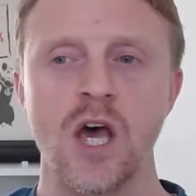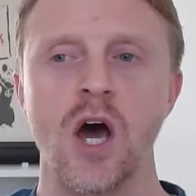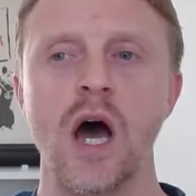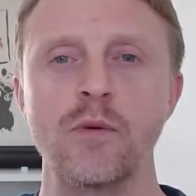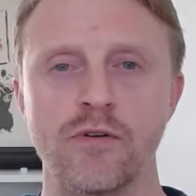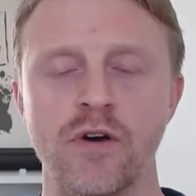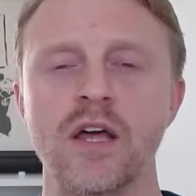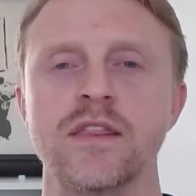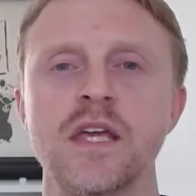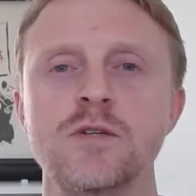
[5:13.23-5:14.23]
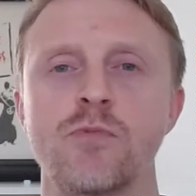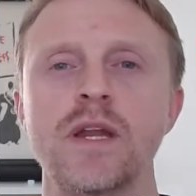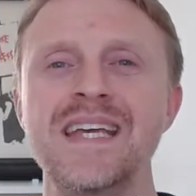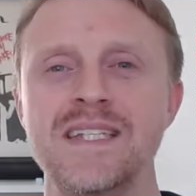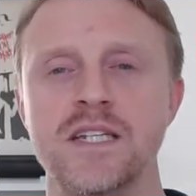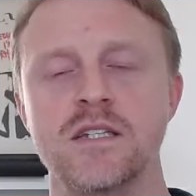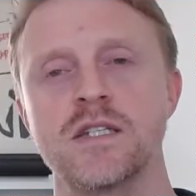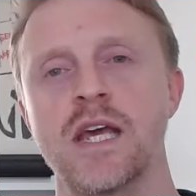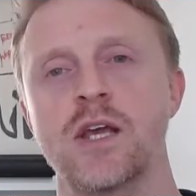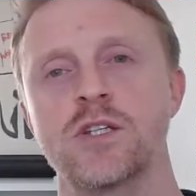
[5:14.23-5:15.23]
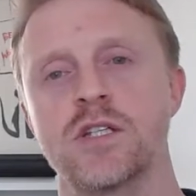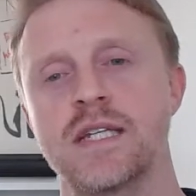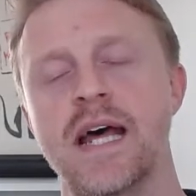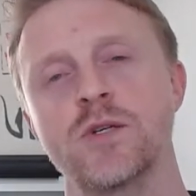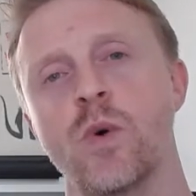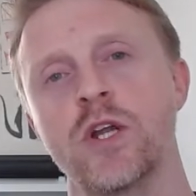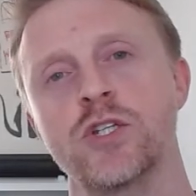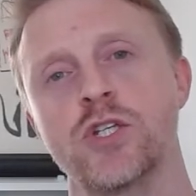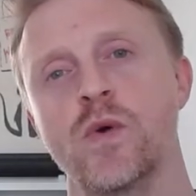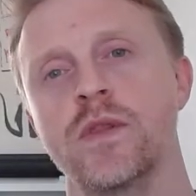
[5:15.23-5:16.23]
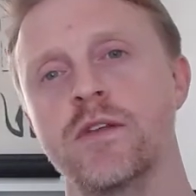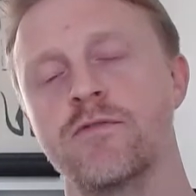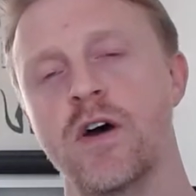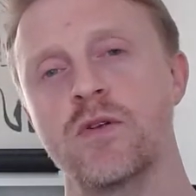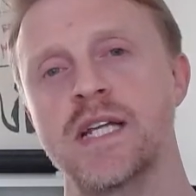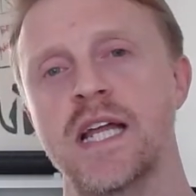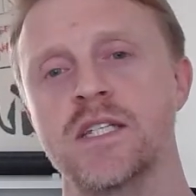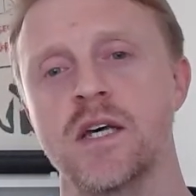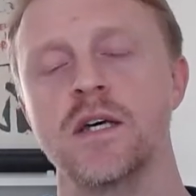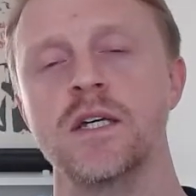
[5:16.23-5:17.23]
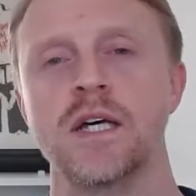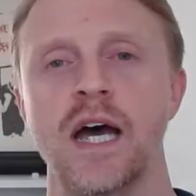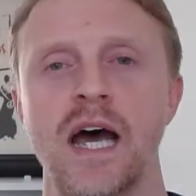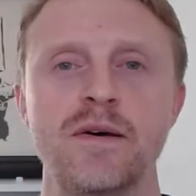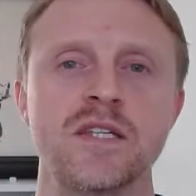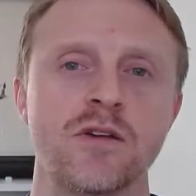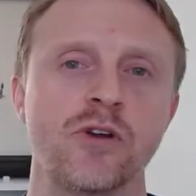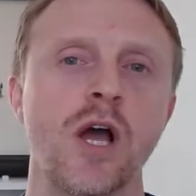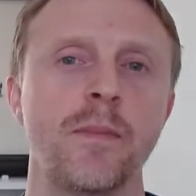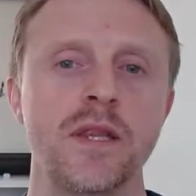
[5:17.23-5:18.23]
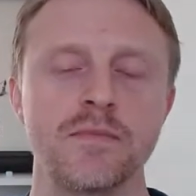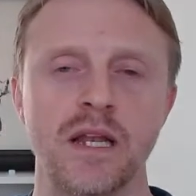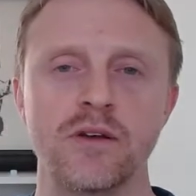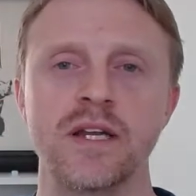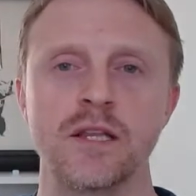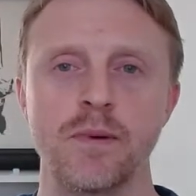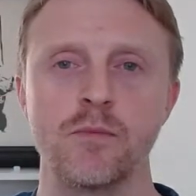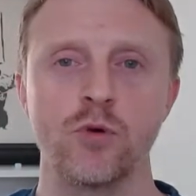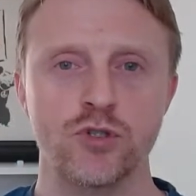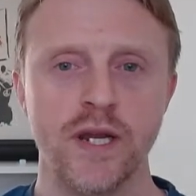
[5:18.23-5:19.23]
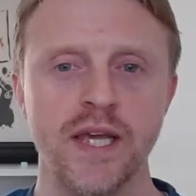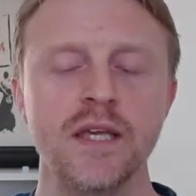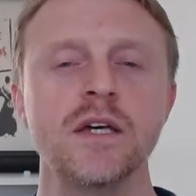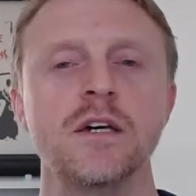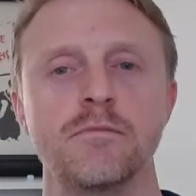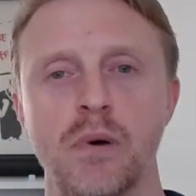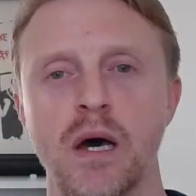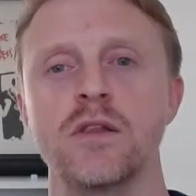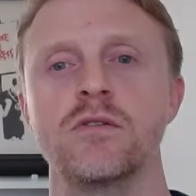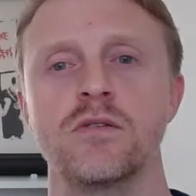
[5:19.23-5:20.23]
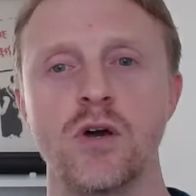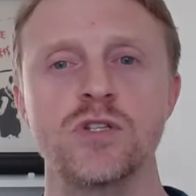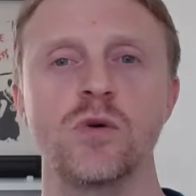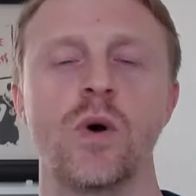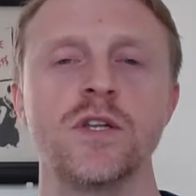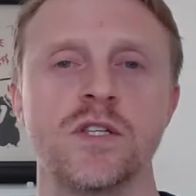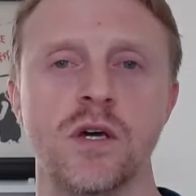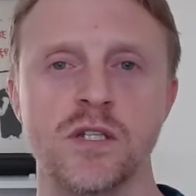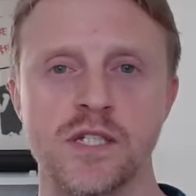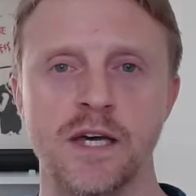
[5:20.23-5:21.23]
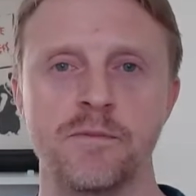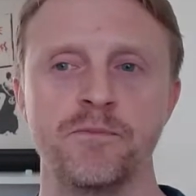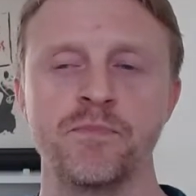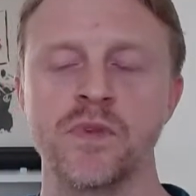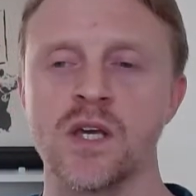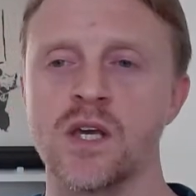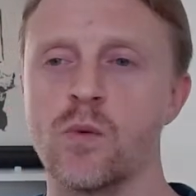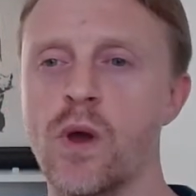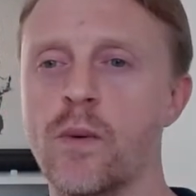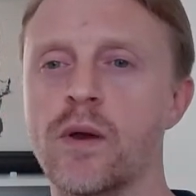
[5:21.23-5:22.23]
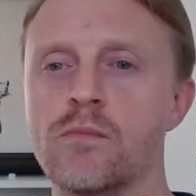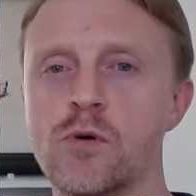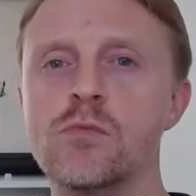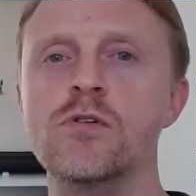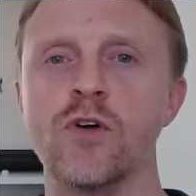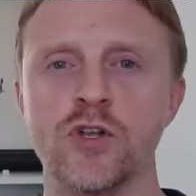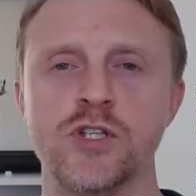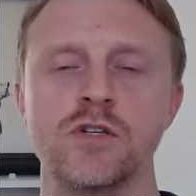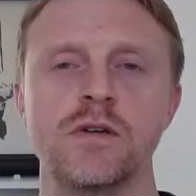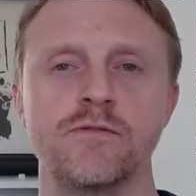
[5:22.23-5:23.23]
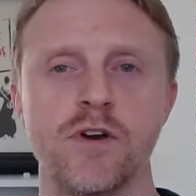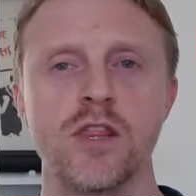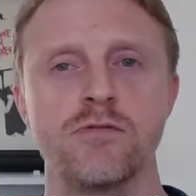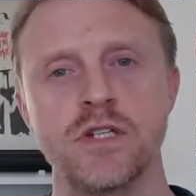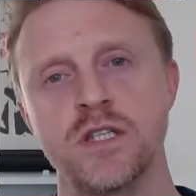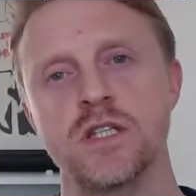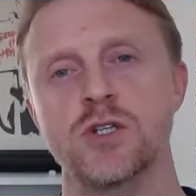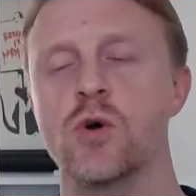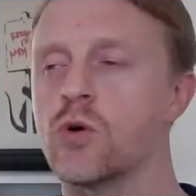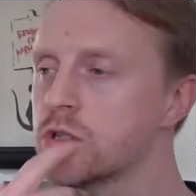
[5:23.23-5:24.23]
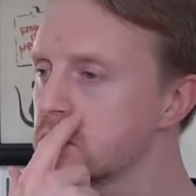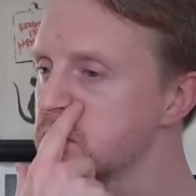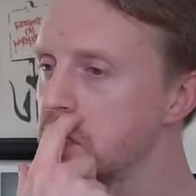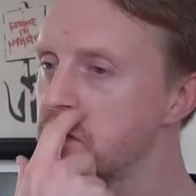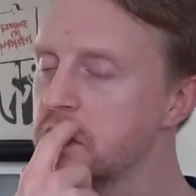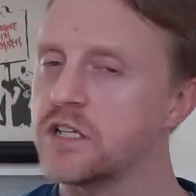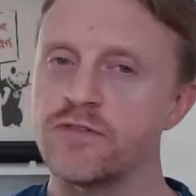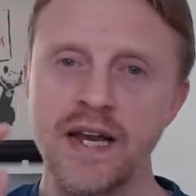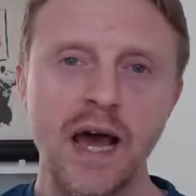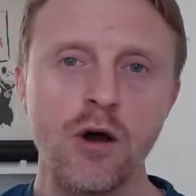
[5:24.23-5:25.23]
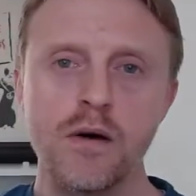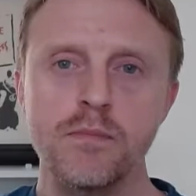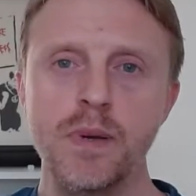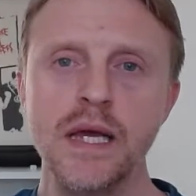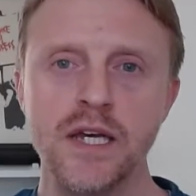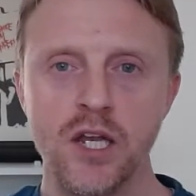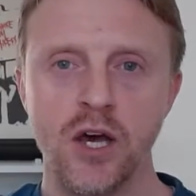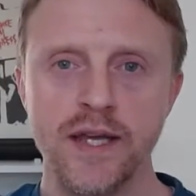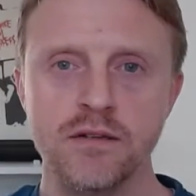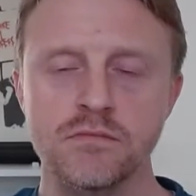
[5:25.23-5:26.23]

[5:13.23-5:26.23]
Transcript: I think it's pretty easy to stick to stanza one and two and the final stanza, as there are a couple in the middle that are a little bit more tricky, but those are the ones that where we'll move on to further into this course. So for now, pick a line.